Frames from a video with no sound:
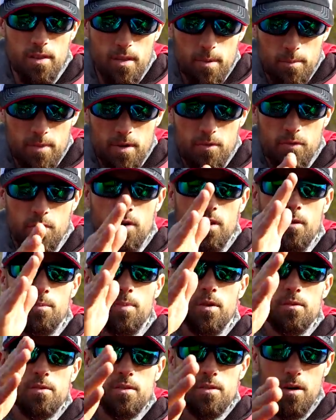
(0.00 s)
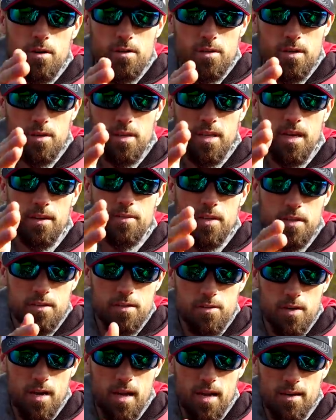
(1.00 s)
The front of the boat's starting to lift.
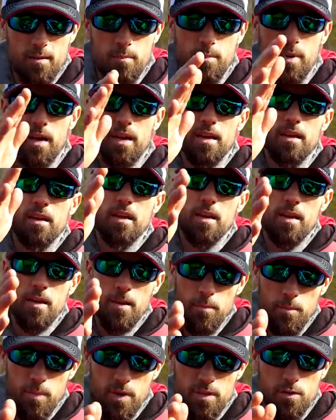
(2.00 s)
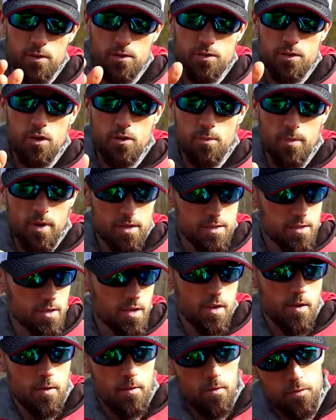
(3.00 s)
It's trying to bite, but there's too much
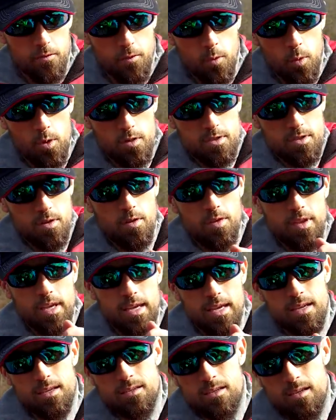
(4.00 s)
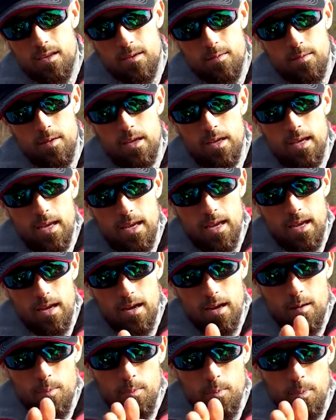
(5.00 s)
force on the engine
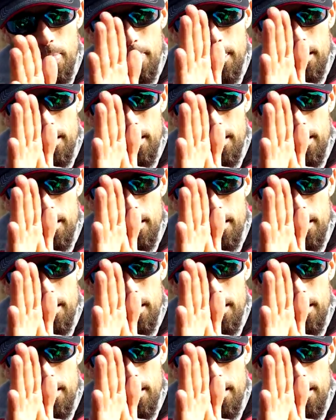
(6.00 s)
kicking up